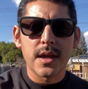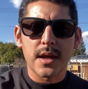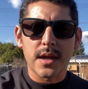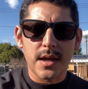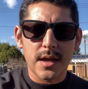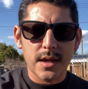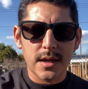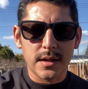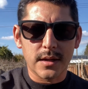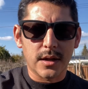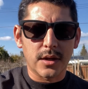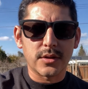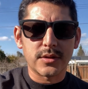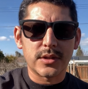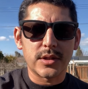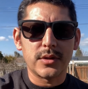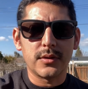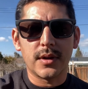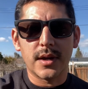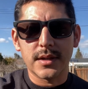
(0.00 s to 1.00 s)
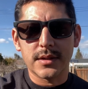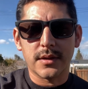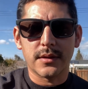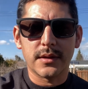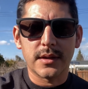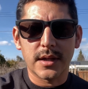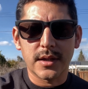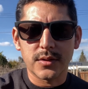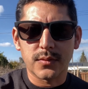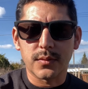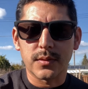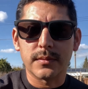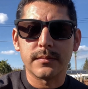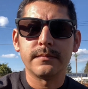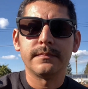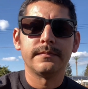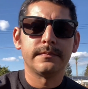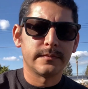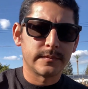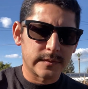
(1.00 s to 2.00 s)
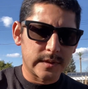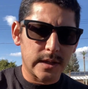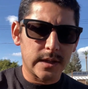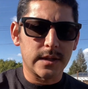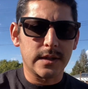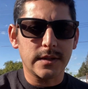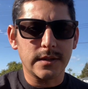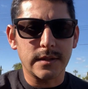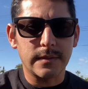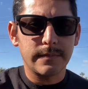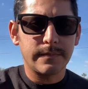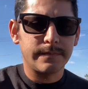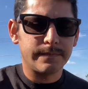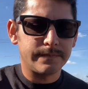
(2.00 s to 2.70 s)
and I'll see you guys on the next one. Take it easy.